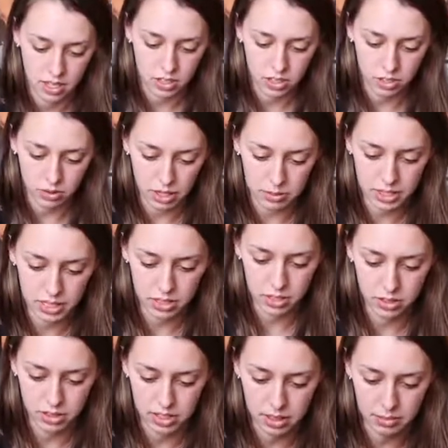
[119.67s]
So what I'm going to
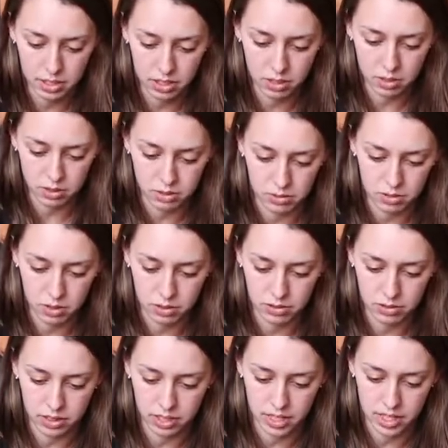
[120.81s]
do is I'm going to go
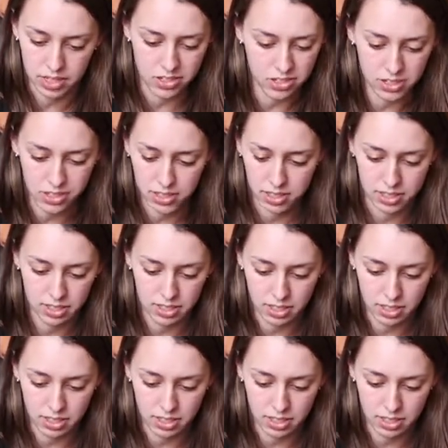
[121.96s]
over and just